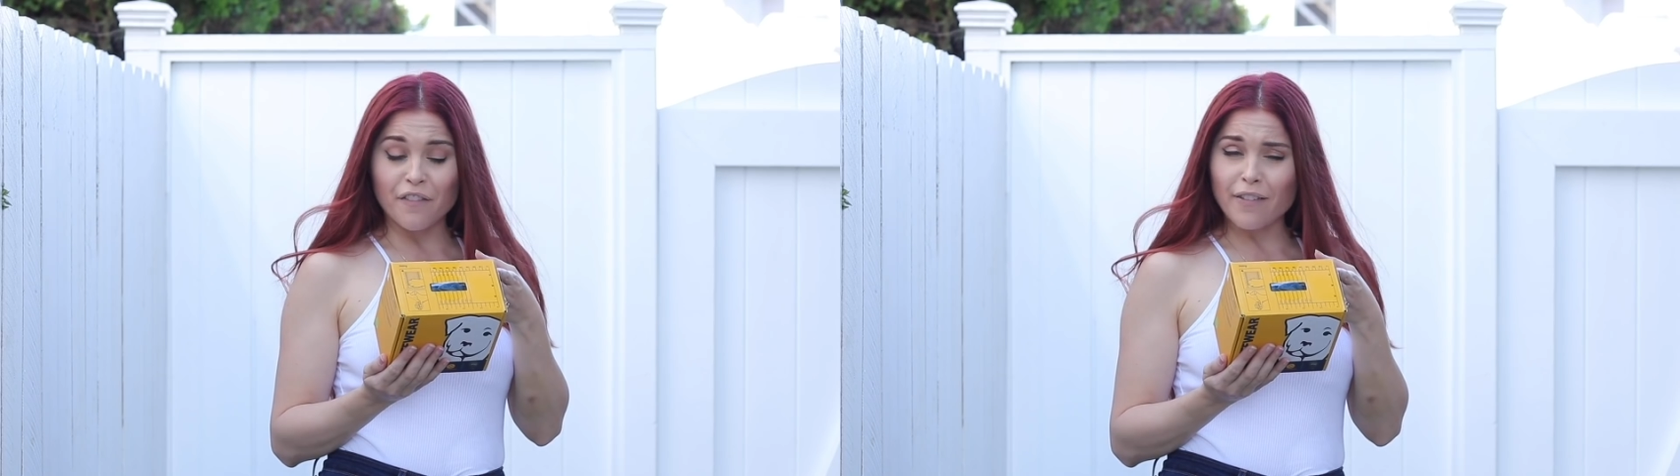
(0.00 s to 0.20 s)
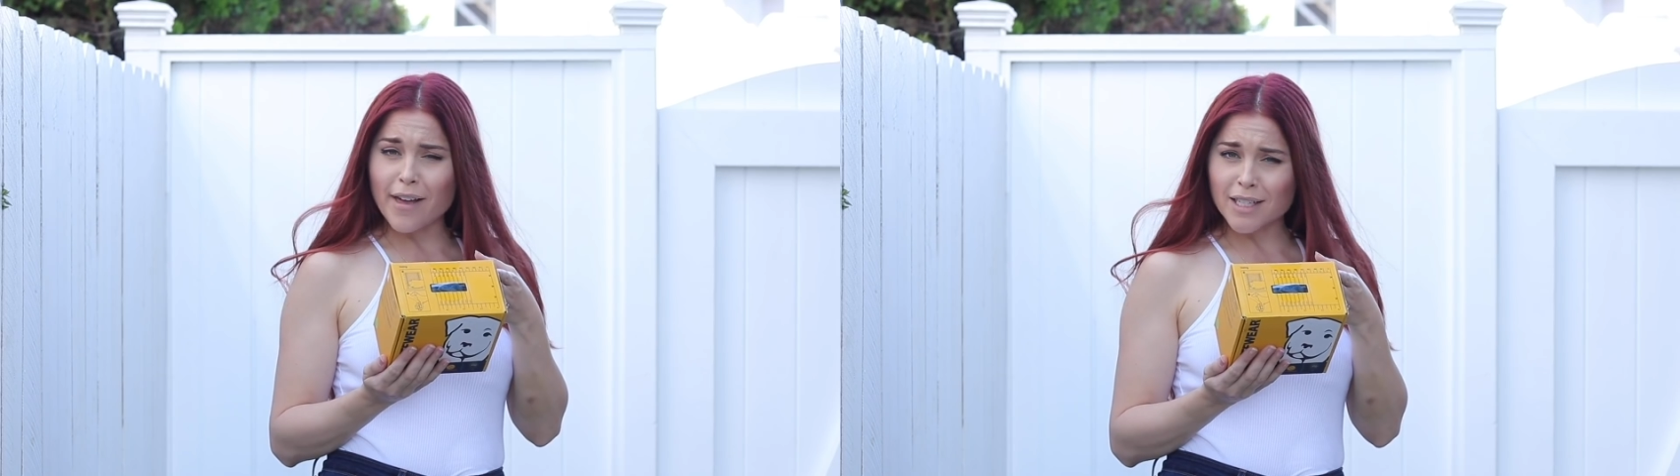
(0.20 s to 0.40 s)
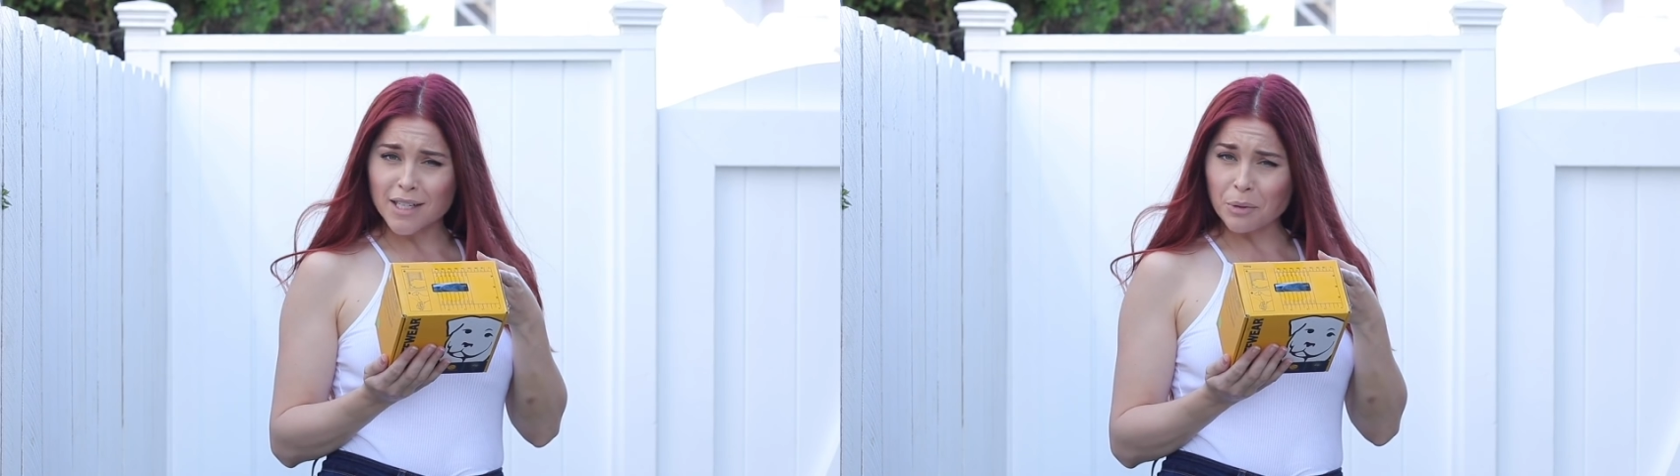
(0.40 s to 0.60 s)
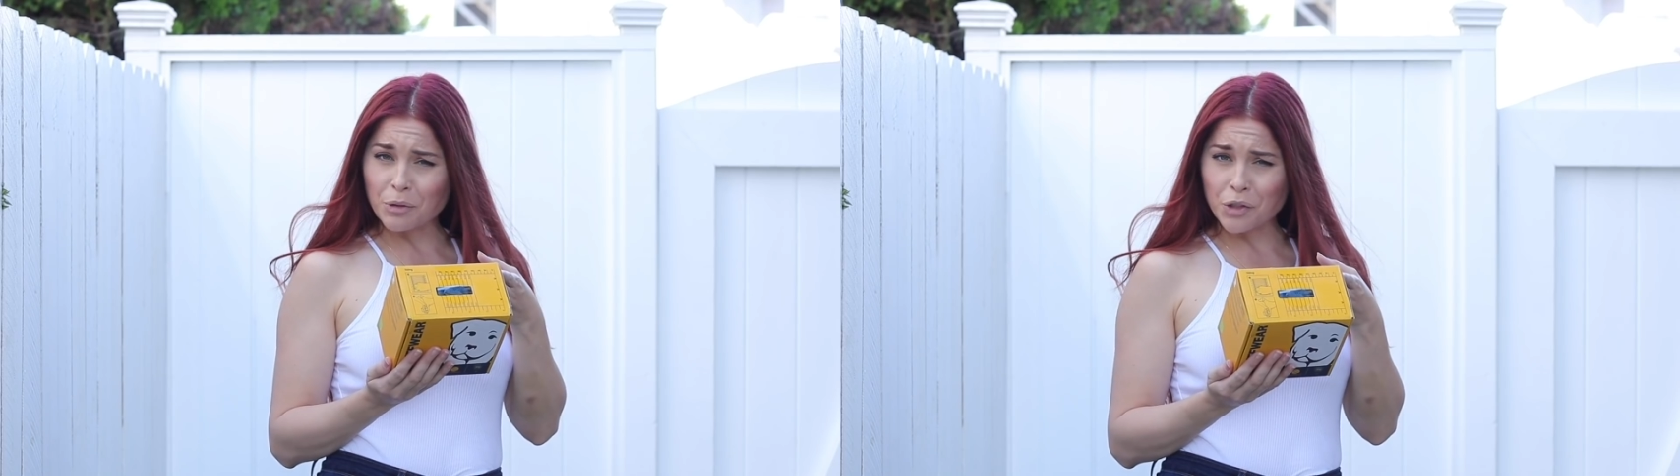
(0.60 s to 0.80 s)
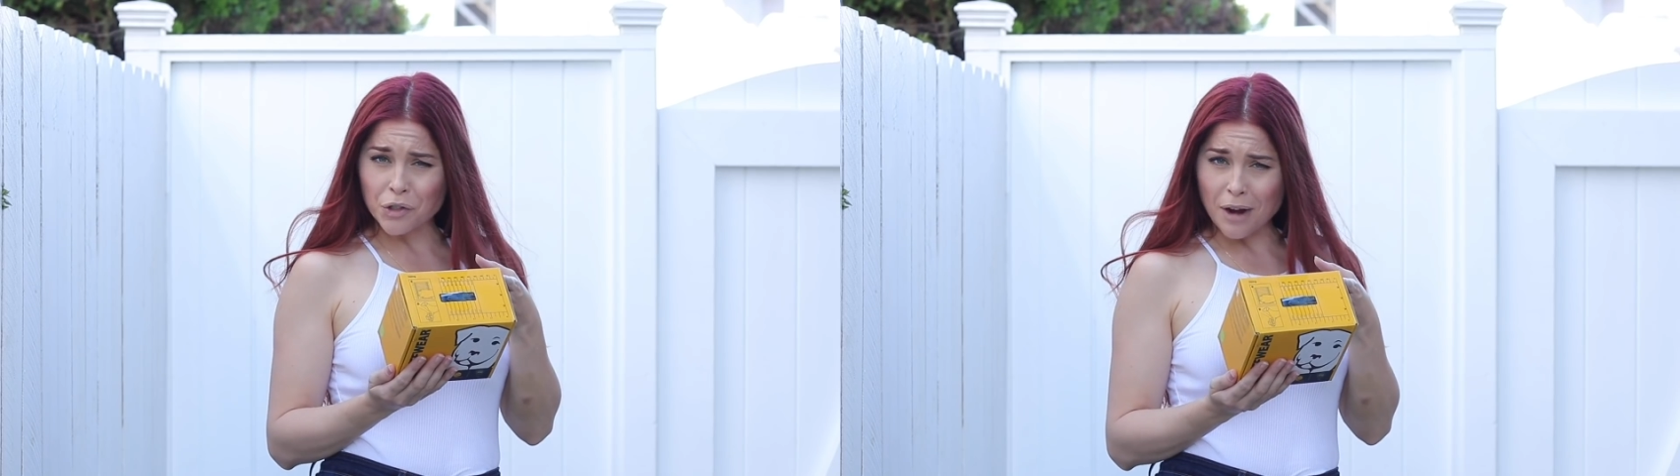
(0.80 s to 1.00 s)

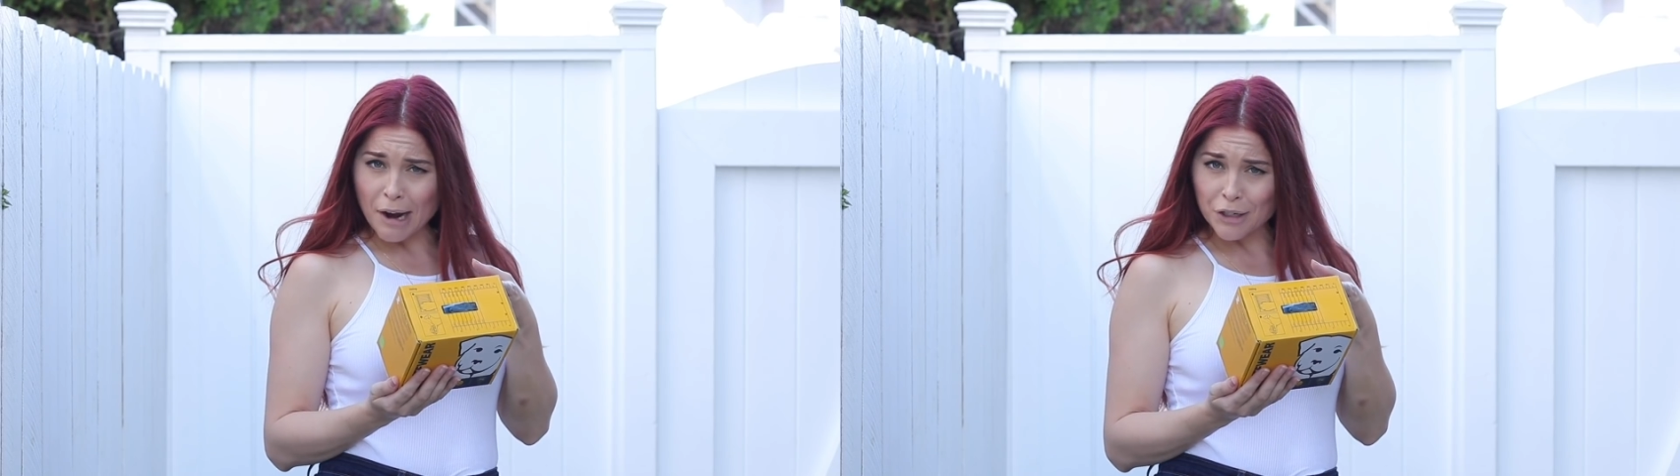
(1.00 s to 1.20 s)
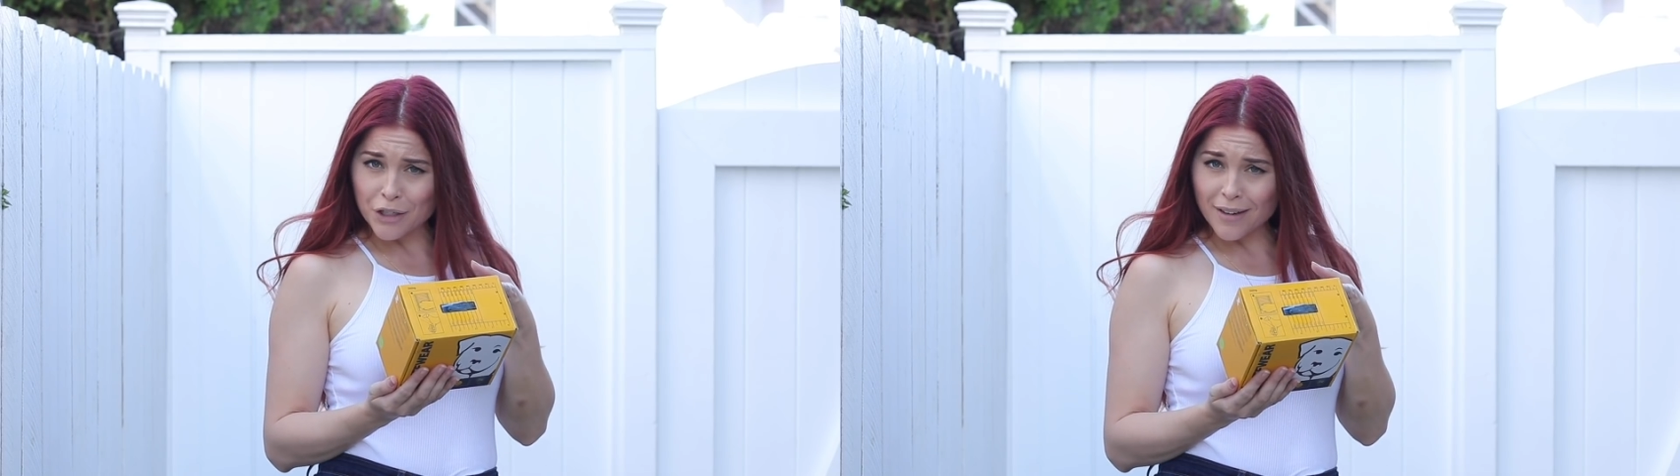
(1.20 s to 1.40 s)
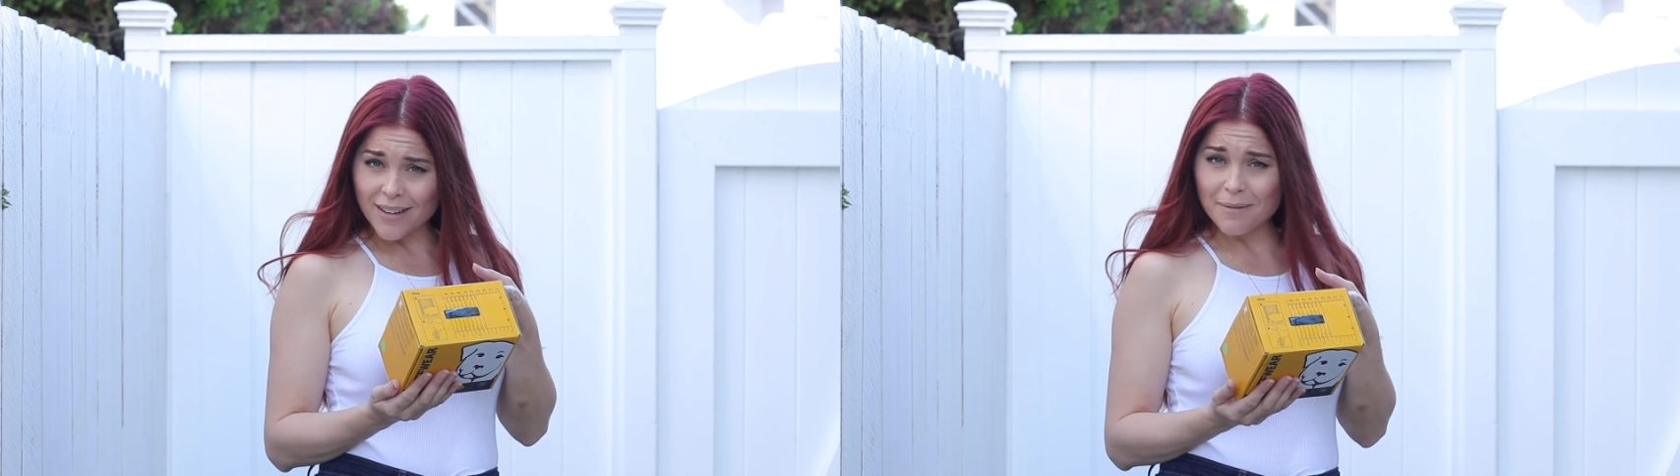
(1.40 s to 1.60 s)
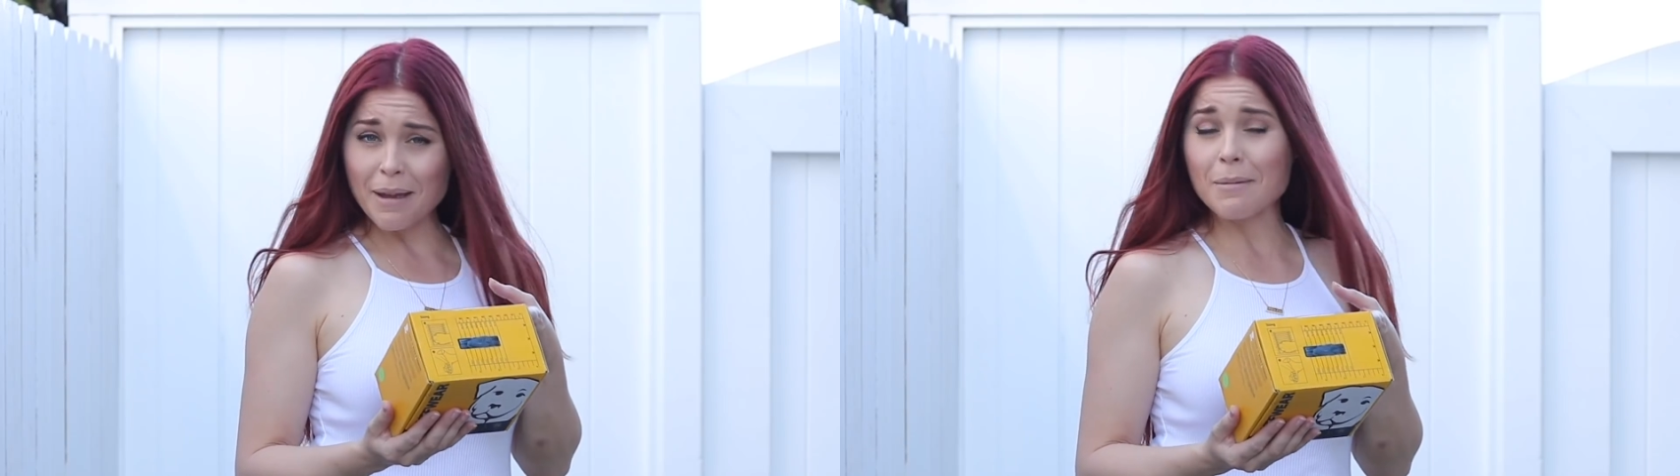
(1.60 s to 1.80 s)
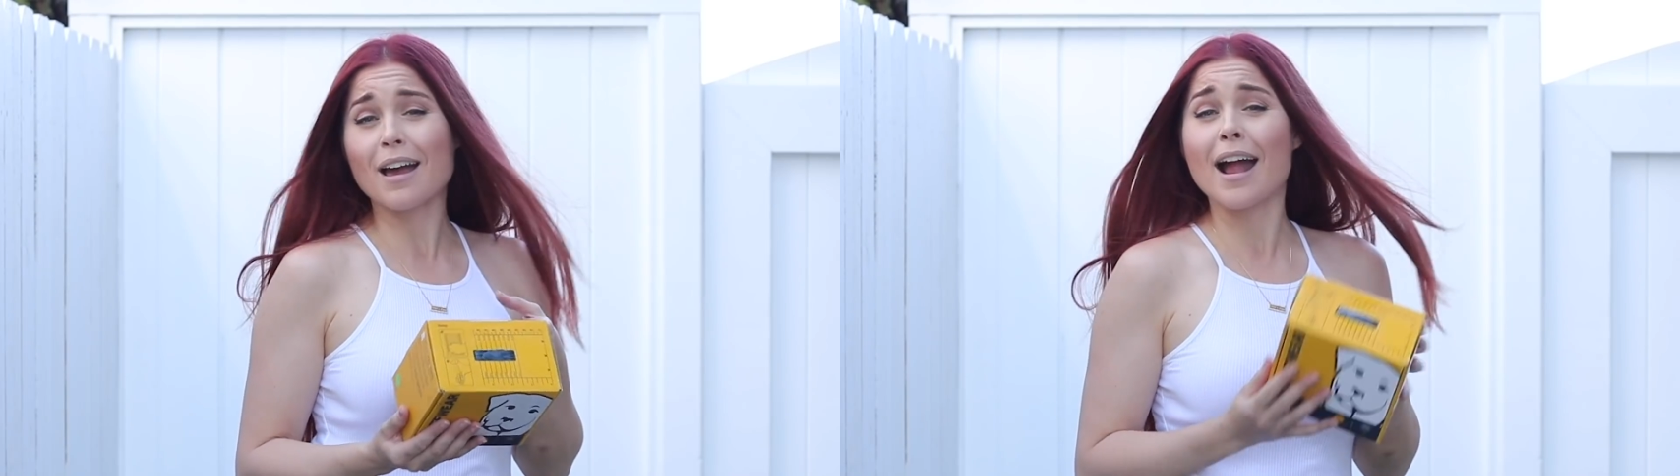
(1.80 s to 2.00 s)
flexible traction. Maybe